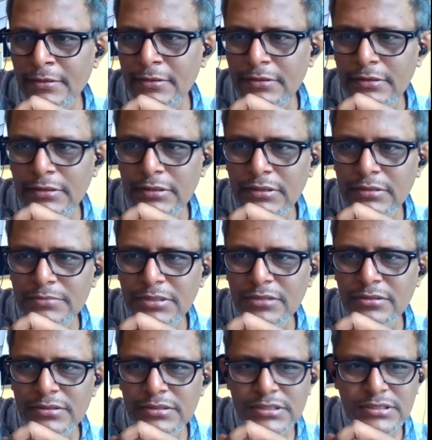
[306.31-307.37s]
Uh,
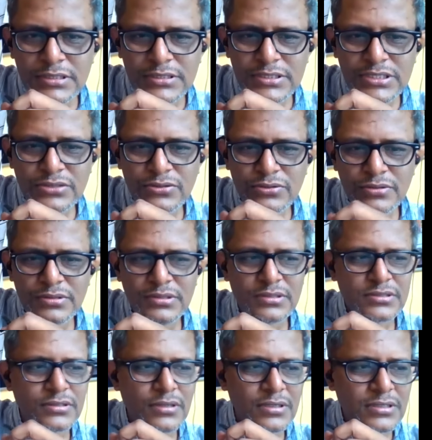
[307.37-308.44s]
because in school you're
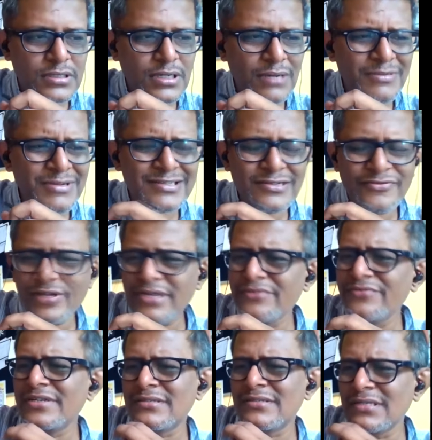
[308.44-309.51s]
taught i mean the way we
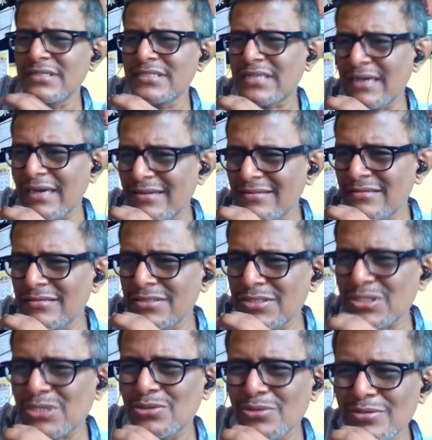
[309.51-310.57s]
teach gandhi in
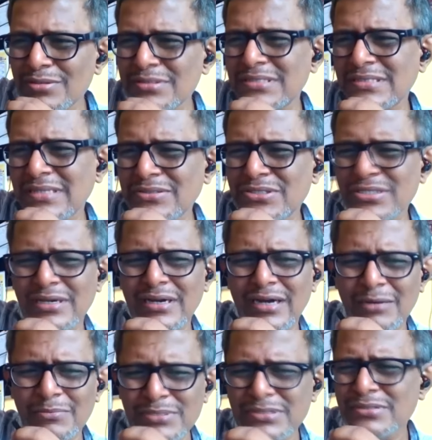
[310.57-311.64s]
school is such
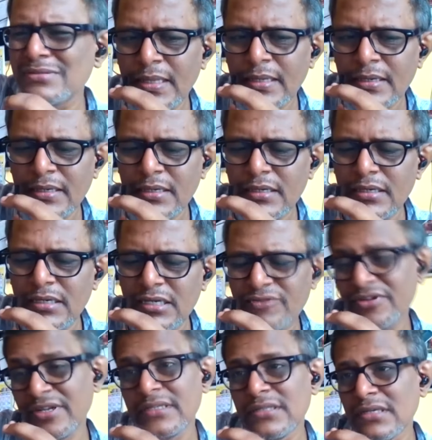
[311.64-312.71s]
absurd if
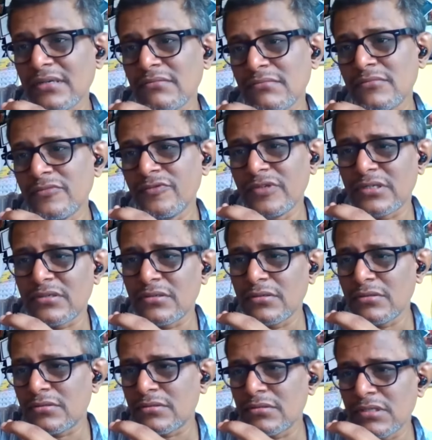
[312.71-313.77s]
anything we are told
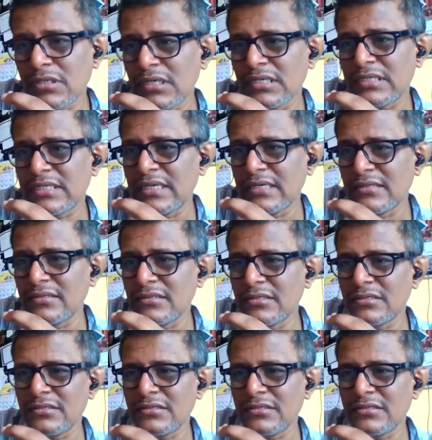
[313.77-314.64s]
to hate gandhi